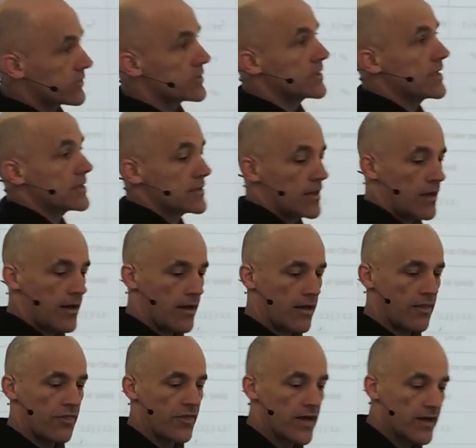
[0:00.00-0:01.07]
because there's
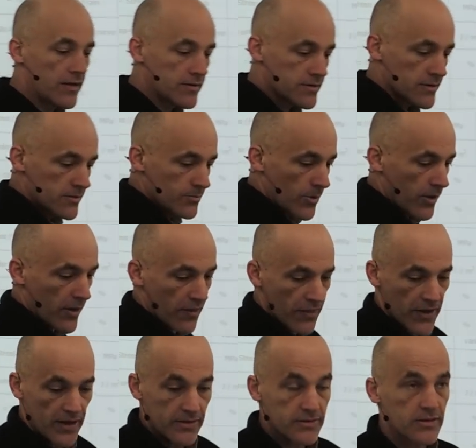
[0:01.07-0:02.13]
a thousand by a
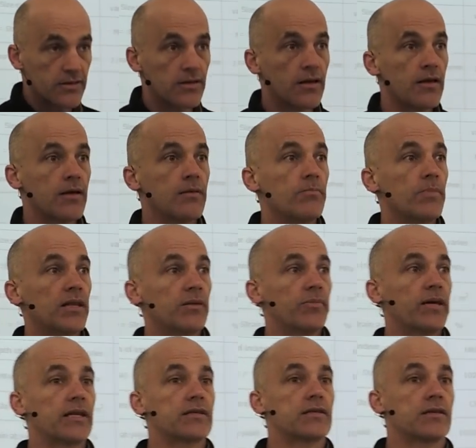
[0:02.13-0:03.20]
thousand
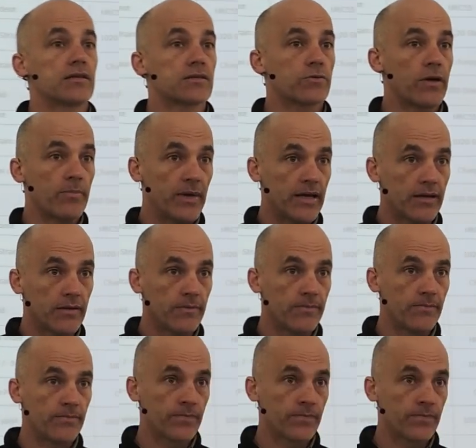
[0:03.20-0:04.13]
millimeters in a square meter.